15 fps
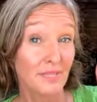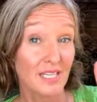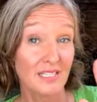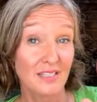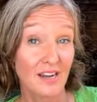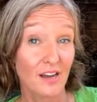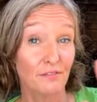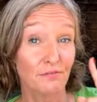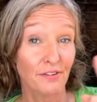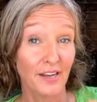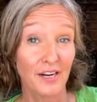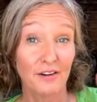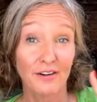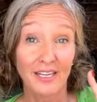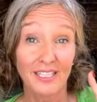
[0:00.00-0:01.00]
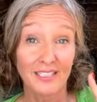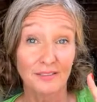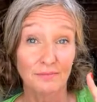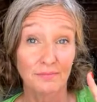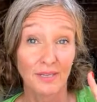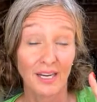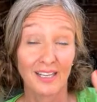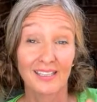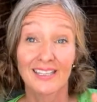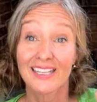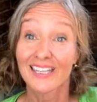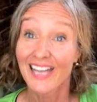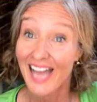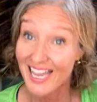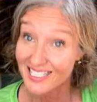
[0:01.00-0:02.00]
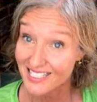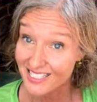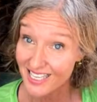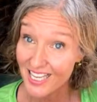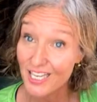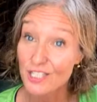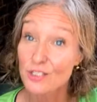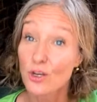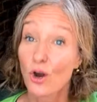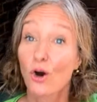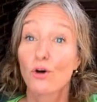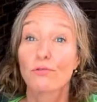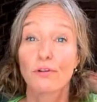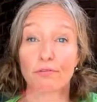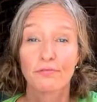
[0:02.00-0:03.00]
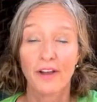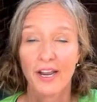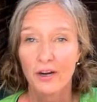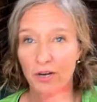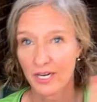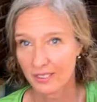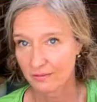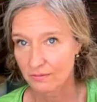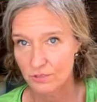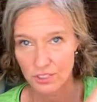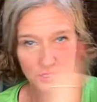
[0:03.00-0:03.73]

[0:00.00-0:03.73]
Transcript: is not firing unless it is overfiring.